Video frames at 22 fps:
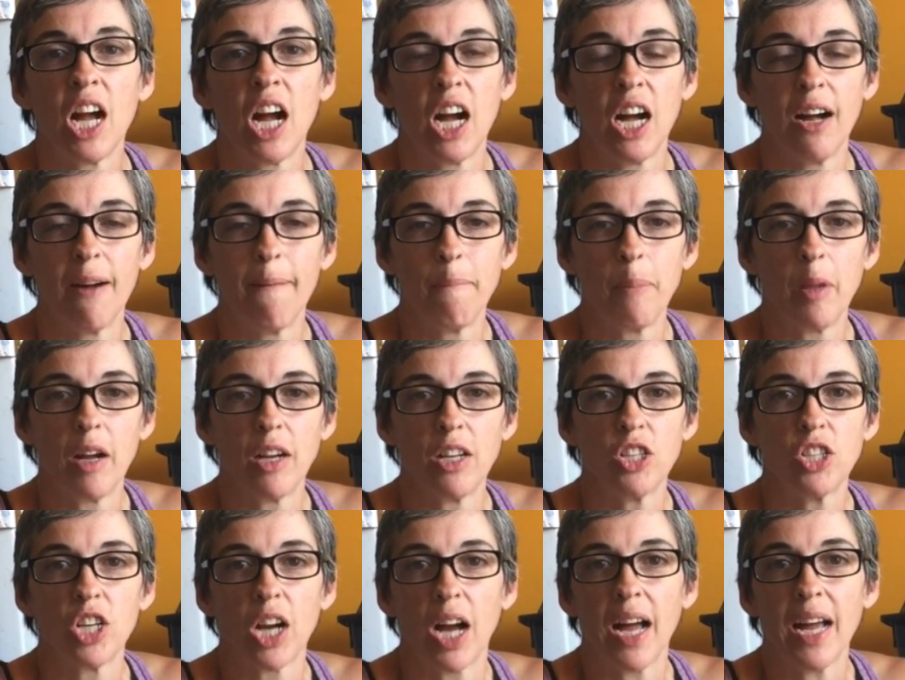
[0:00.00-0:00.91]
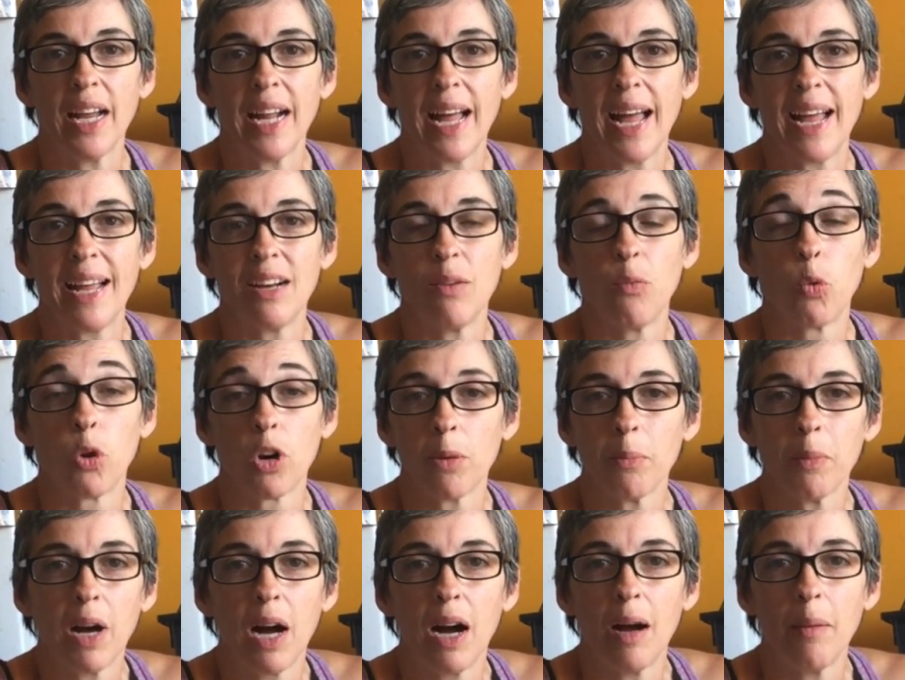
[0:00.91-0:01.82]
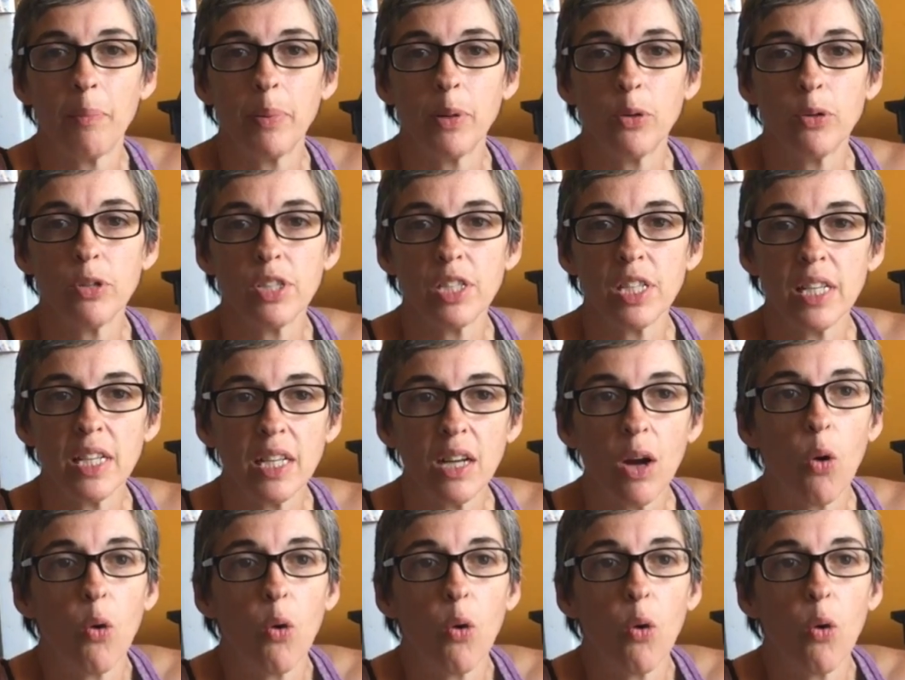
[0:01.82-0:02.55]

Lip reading: a shot at worm composting,